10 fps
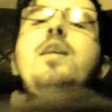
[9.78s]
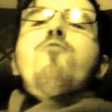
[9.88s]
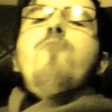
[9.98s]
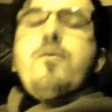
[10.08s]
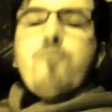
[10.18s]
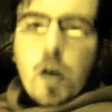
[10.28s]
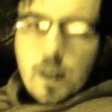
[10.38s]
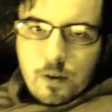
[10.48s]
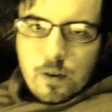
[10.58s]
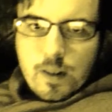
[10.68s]
Red
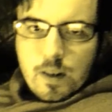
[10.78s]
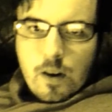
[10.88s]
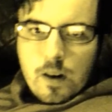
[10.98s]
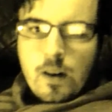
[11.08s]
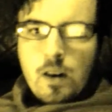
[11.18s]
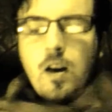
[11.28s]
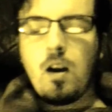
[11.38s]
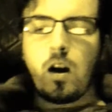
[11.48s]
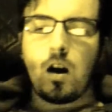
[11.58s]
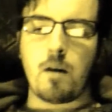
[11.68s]
Riding Hood attire.
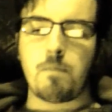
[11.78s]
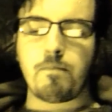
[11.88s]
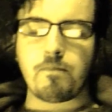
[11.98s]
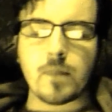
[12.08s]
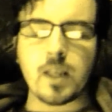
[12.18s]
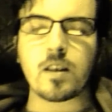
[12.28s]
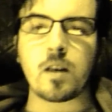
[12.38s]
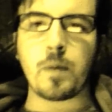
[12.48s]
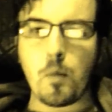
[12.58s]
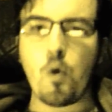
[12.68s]
This is
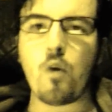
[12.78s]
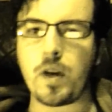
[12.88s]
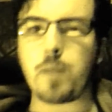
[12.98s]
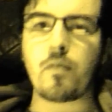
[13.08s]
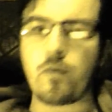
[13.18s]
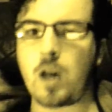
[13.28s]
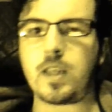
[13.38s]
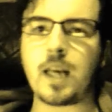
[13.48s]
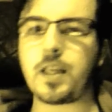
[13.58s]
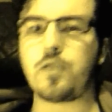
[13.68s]
going to be more of an
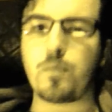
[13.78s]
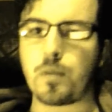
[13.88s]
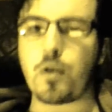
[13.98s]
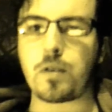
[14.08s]
improvisational blog,